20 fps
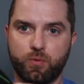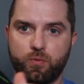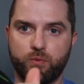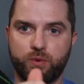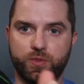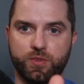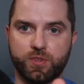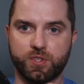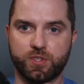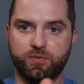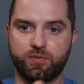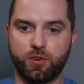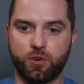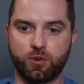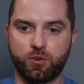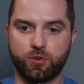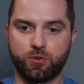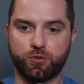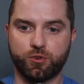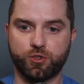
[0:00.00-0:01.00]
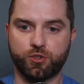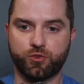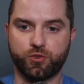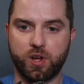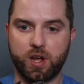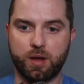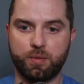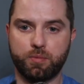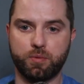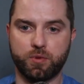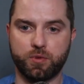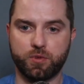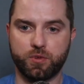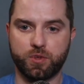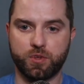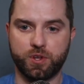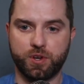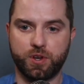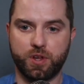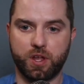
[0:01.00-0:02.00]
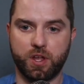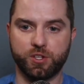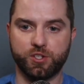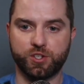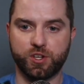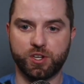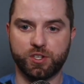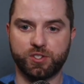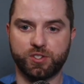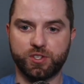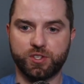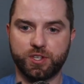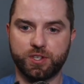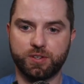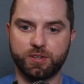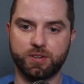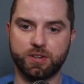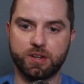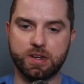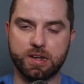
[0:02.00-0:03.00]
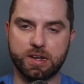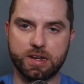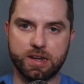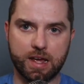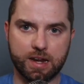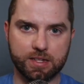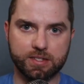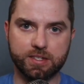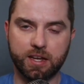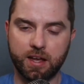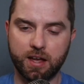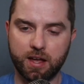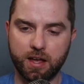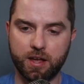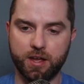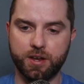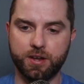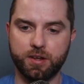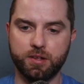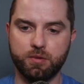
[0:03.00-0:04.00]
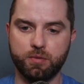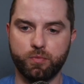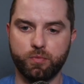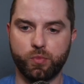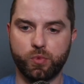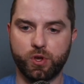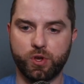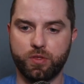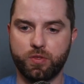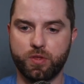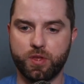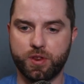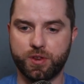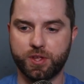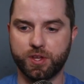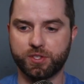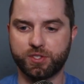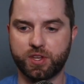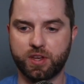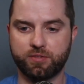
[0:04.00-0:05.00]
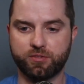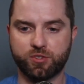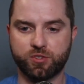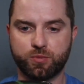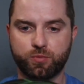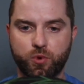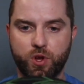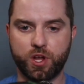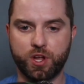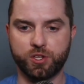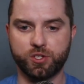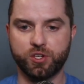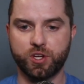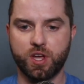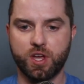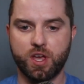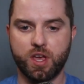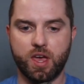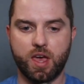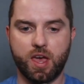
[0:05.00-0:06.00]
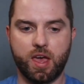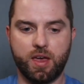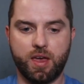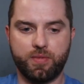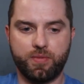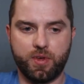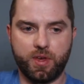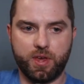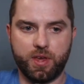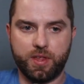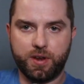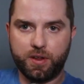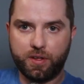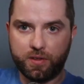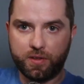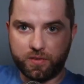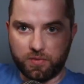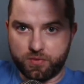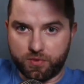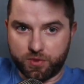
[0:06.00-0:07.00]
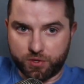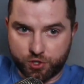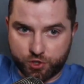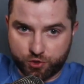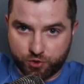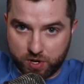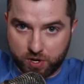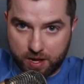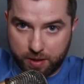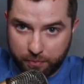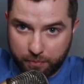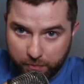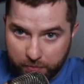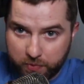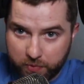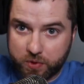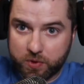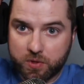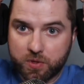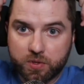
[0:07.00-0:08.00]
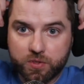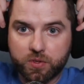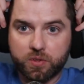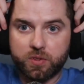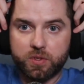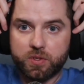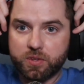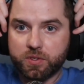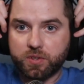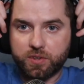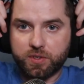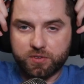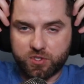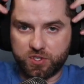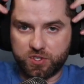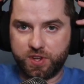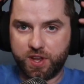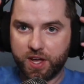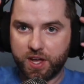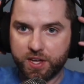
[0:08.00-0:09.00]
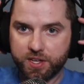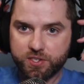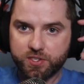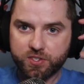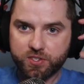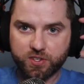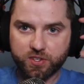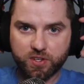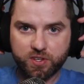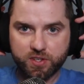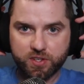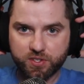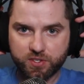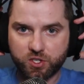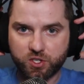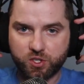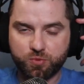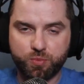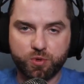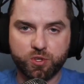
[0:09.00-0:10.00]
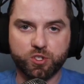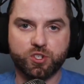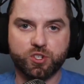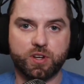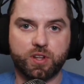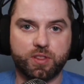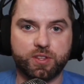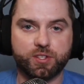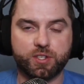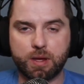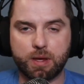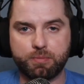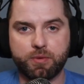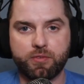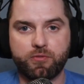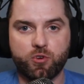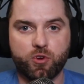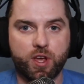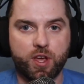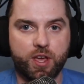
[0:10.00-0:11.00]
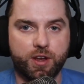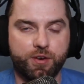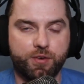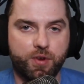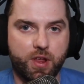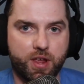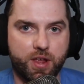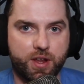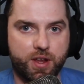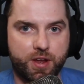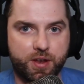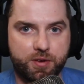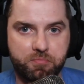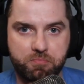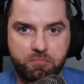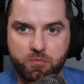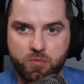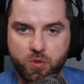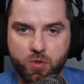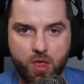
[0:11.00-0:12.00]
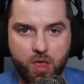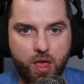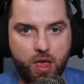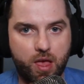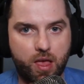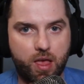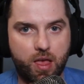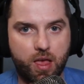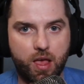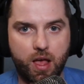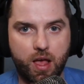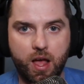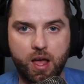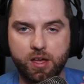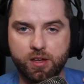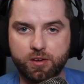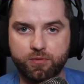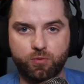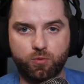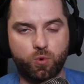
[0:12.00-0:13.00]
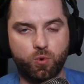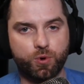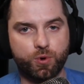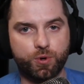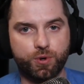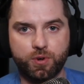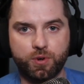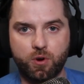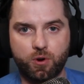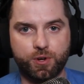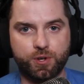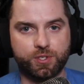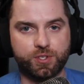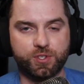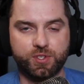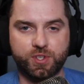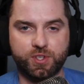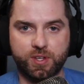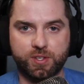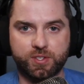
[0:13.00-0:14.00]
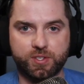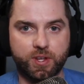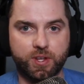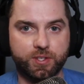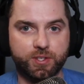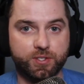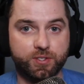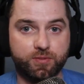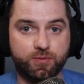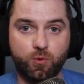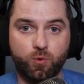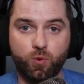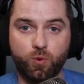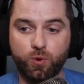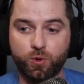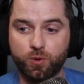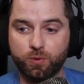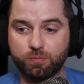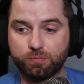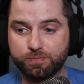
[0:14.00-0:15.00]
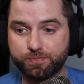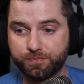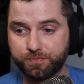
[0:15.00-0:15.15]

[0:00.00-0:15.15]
with this Velcro strap, and you can adjust it, not a ton, but it does have some range. And then the strap gives a nice suspension on the top of your head. And I have worn Arctis headsets for,